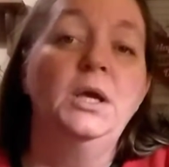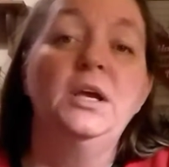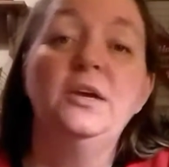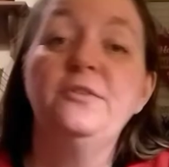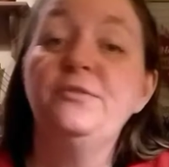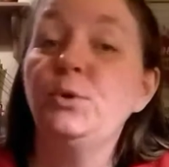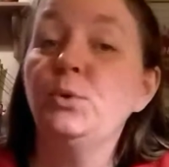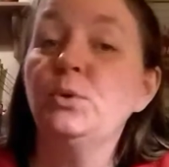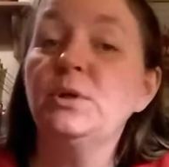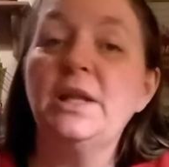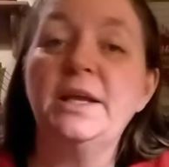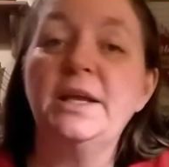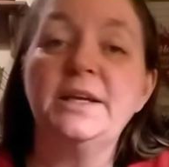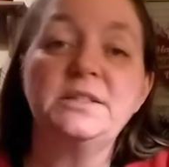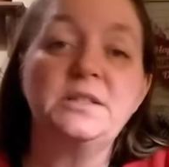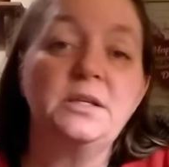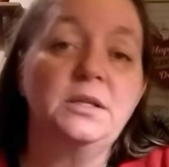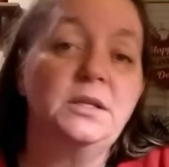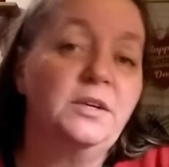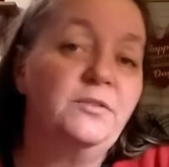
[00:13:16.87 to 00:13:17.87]
If you would
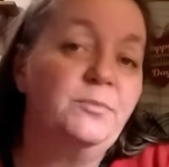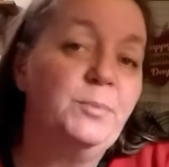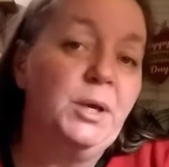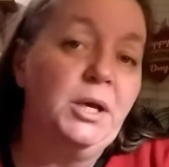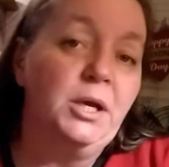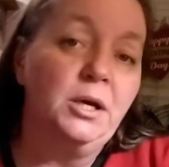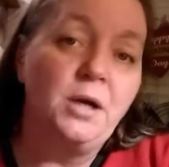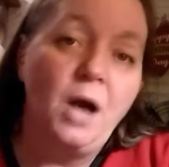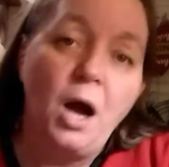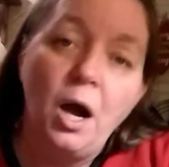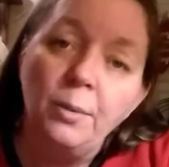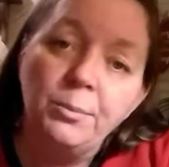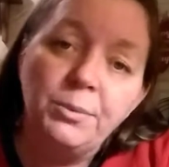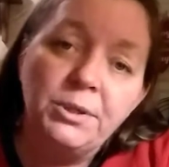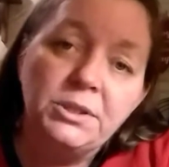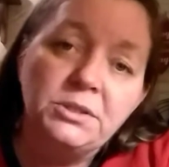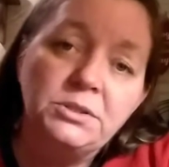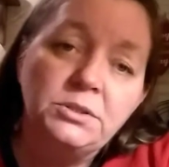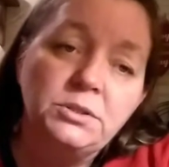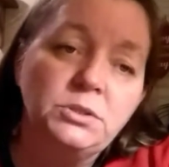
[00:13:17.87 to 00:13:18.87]
like to leave me a
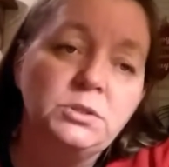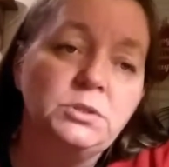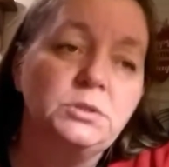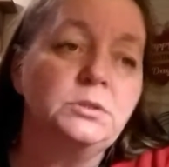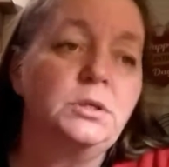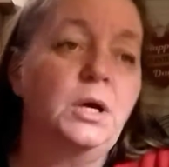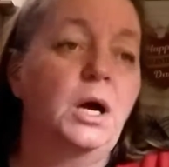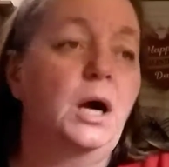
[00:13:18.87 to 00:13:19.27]
comment,